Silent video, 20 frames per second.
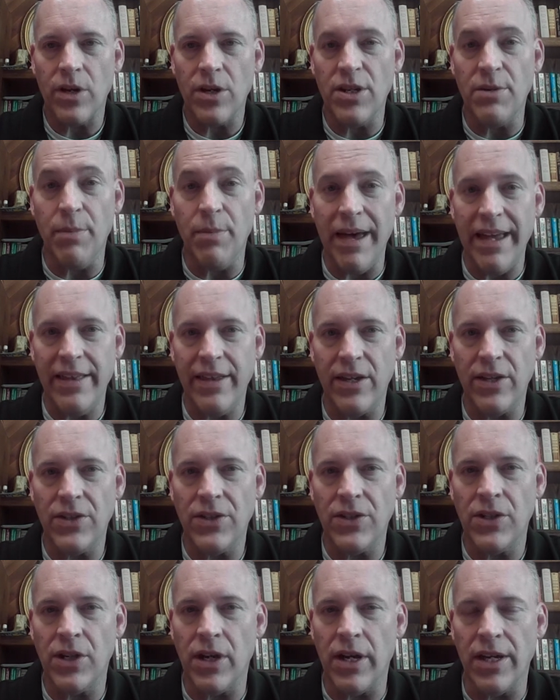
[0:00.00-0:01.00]
debate
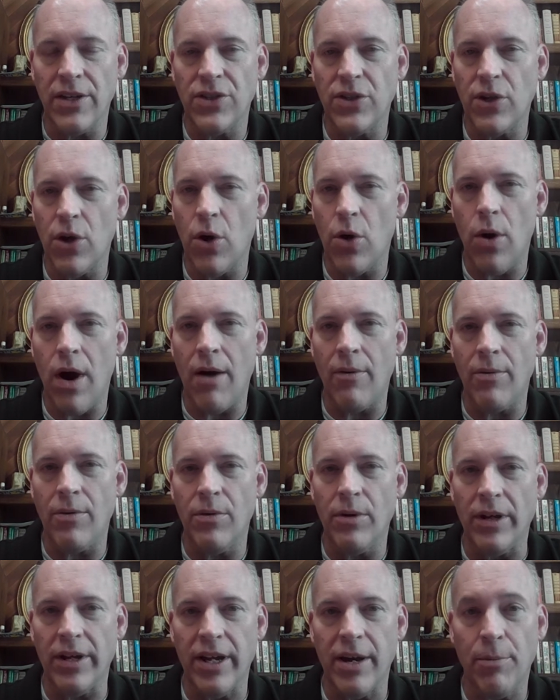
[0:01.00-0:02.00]
this. And so I would
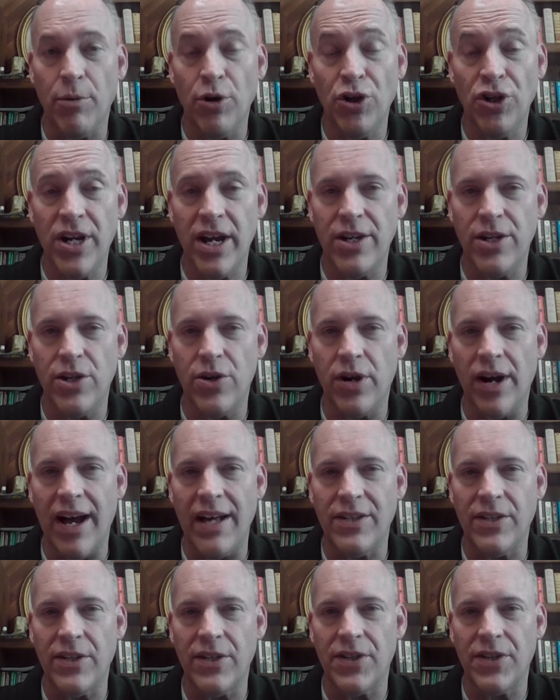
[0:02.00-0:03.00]
really appreciate your
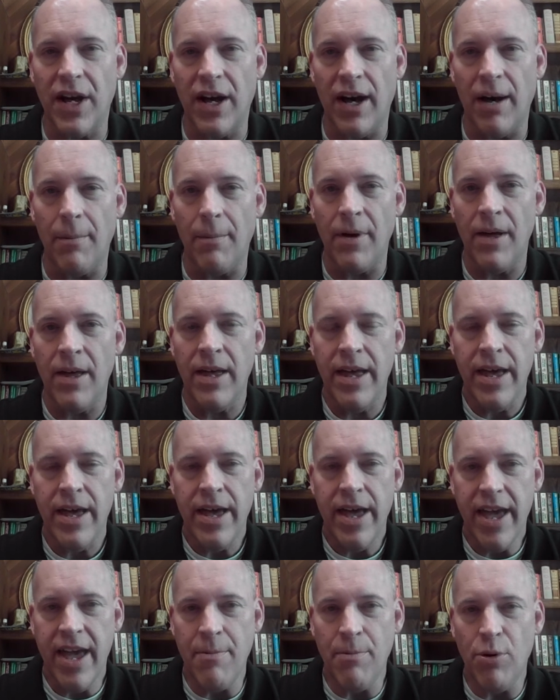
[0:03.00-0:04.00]
guys'
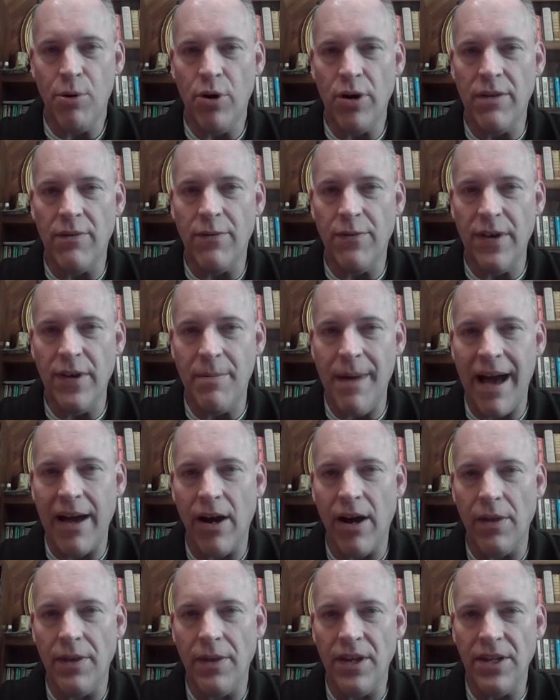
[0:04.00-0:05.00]
input and
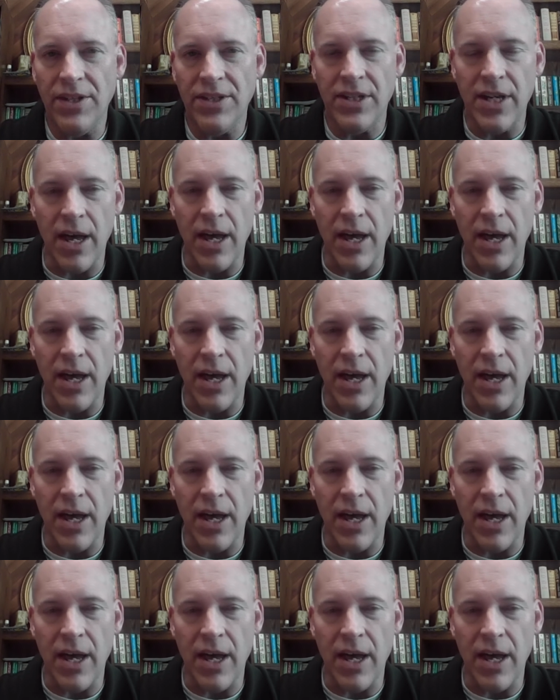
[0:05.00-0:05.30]
feedback on this.